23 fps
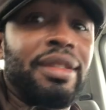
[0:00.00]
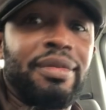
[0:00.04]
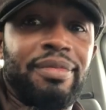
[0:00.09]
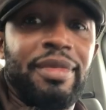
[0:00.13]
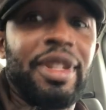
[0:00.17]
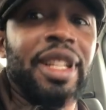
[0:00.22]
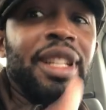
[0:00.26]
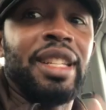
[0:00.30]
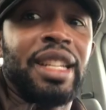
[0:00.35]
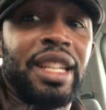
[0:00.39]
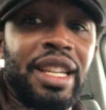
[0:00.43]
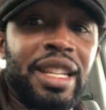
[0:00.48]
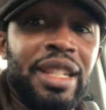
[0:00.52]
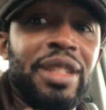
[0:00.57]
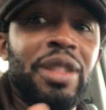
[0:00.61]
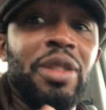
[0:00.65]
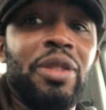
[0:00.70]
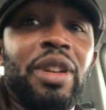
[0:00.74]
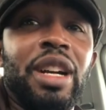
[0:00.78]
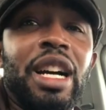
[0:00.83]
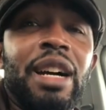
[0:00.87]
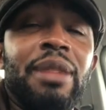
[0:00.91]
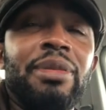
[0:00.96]
then the
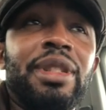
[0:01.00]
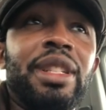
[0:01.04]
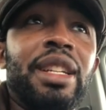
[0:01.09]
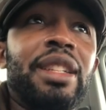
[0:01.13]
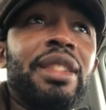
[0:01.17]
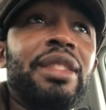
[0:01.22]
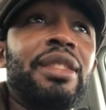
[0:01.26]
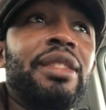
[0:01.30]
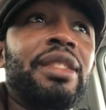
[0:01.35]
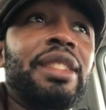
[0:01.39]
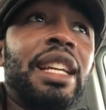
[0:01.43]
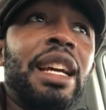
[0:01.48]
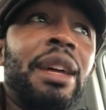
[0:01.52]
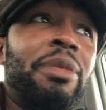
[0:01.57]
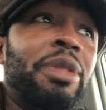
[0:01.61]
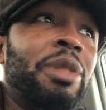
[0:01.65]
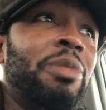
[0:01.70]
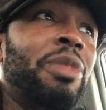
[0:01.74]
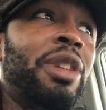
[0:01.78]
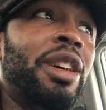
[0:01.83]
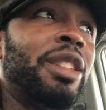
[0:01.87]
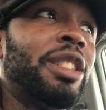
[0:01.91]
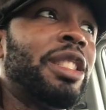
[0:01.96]
Keystone Cops thing starts happening.
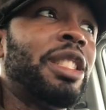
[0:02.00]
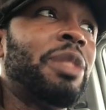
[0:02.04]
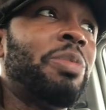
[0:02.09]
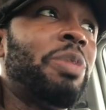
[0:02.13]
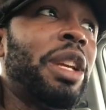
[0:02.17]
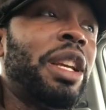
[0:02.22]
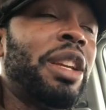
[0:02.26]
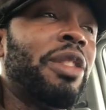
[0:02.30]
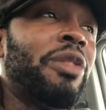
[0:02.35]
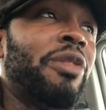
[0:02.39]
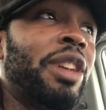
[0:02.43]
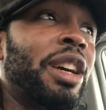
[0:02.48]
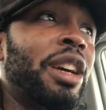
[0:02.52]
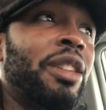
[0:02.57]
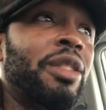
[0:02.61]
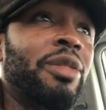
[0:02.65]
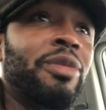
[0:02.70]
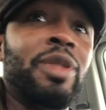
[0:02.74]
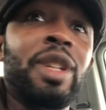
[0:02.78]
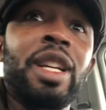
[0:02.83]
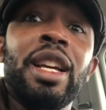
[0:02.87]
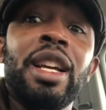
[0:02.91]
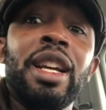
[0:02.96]
Ball's just pinging around.